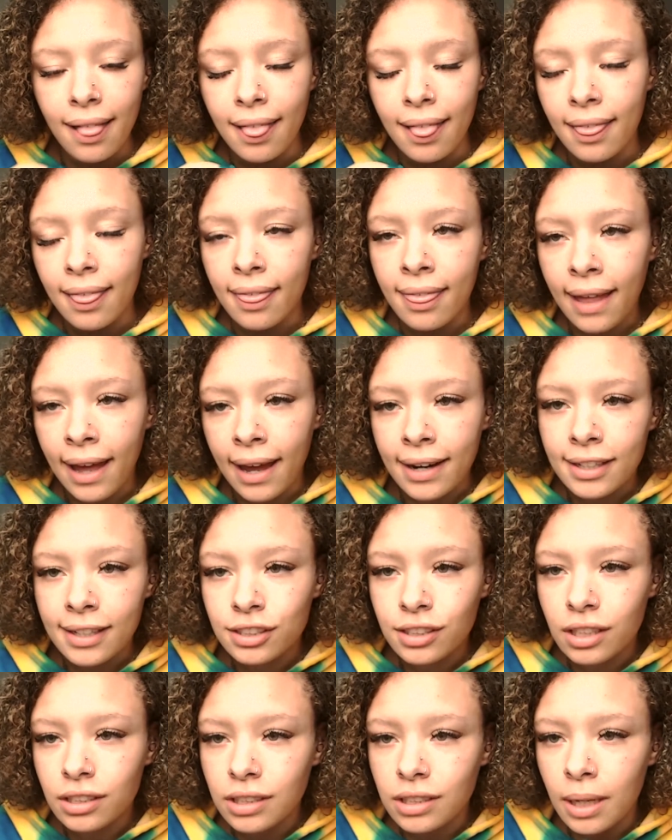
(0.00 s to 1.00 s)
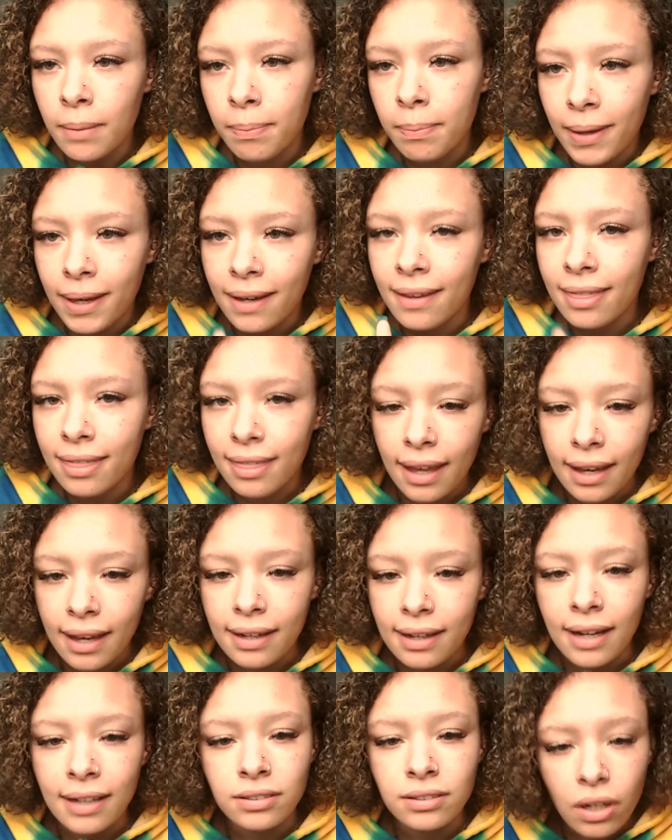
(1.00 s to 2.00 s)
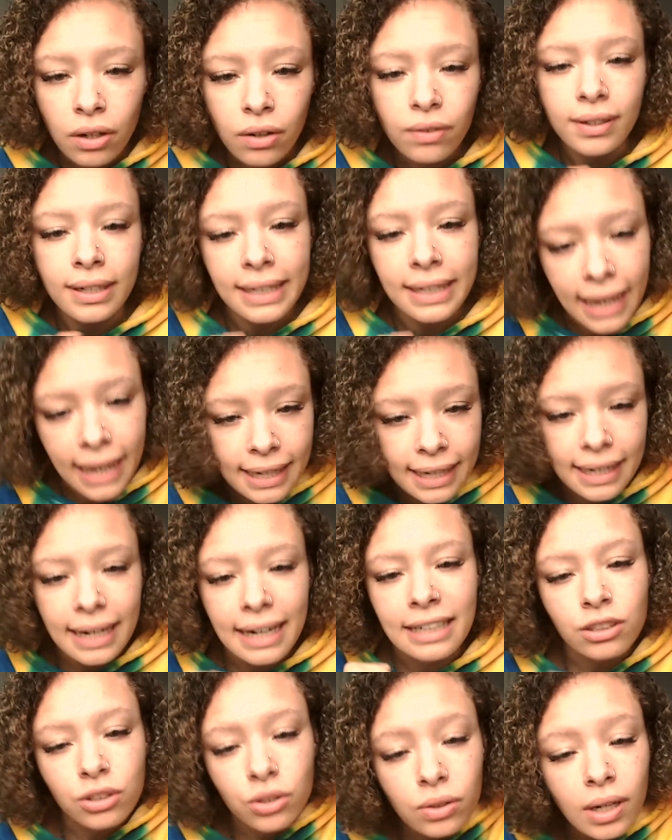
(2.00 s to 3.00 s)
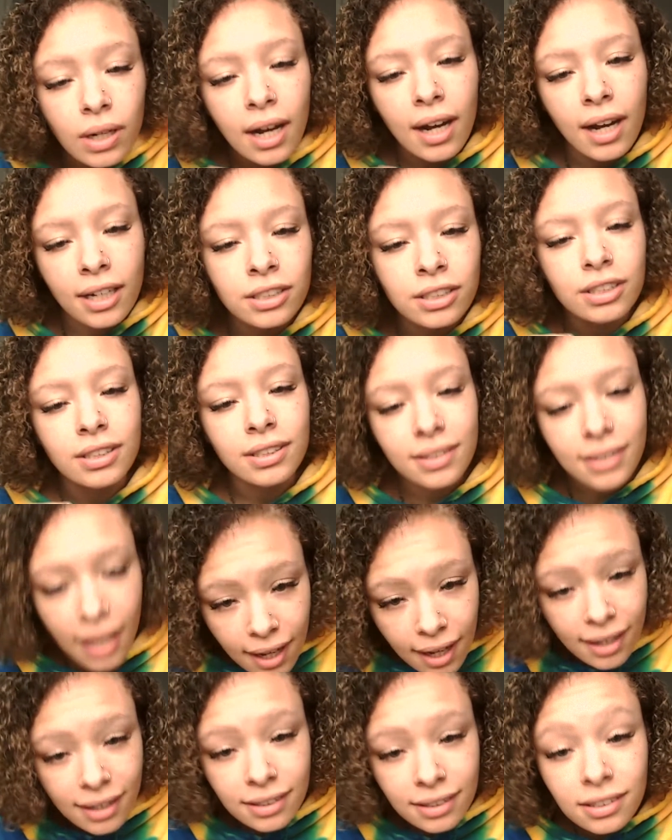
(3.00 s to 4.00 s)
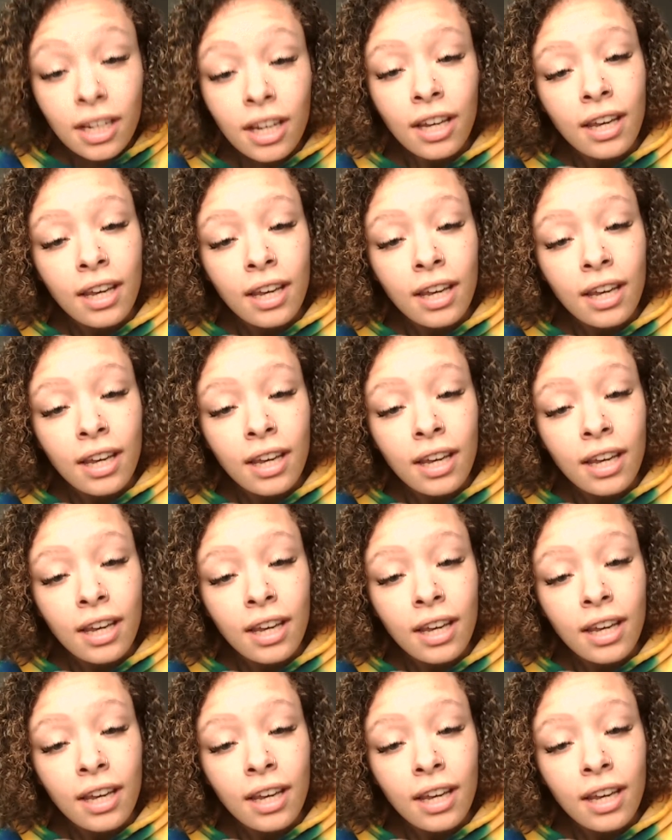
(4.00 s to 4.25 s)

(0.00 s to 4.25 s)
That is such a big thing. I don't get it. I do not understand.